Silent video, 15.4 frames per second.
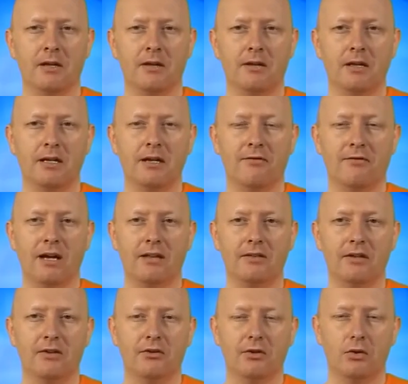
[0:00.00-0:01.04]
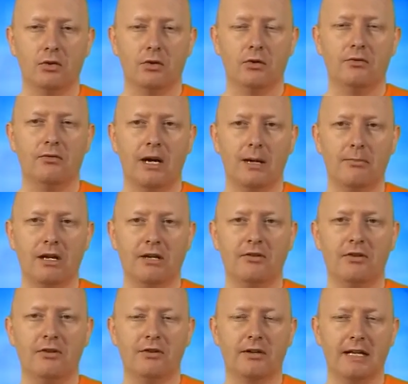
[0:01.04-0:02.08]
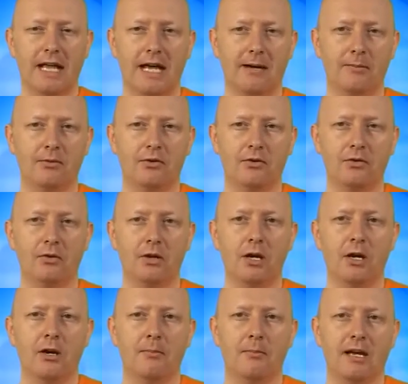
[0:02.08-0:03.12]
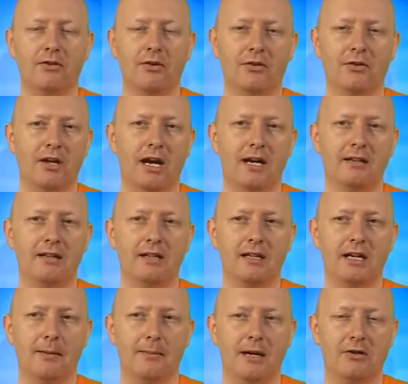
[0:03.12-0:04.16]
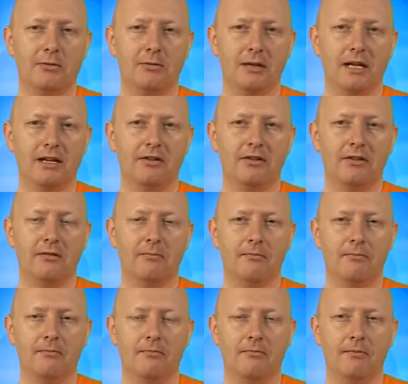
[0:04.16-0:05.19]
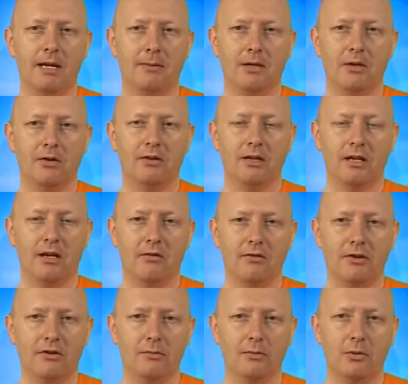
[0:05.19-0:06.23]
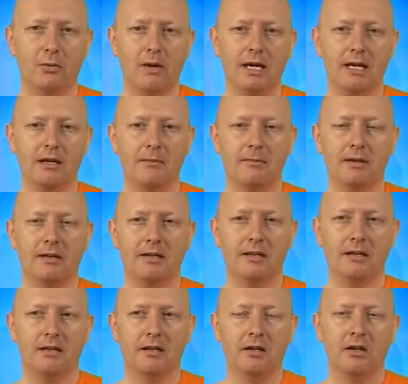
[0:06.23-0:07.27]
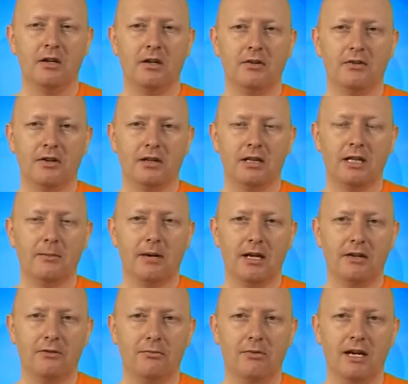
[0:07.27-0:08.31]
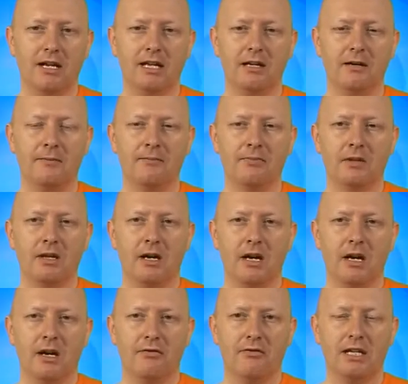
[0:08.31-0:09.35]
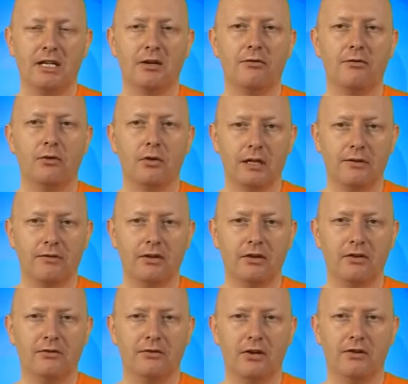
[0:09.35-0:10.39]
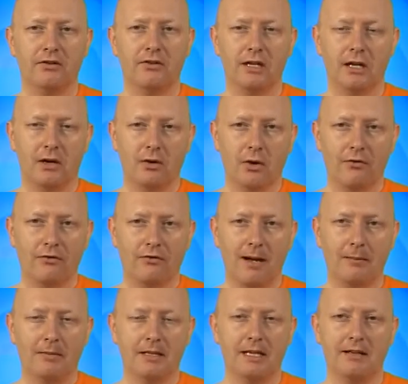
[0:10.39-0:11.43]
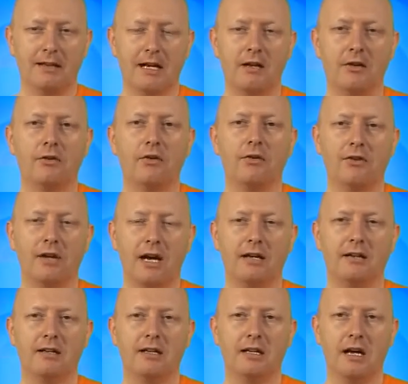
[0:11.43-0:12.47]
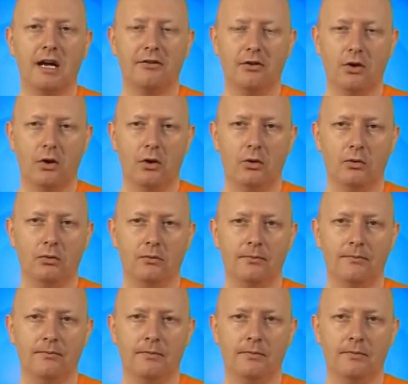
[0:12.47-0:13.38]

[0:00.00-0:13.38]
then in fact these good vibrations can help to make society a better place, maybe not in a visible way, but certainly by spreading a feeling of forgiveness first in our own family and then in society as a whole.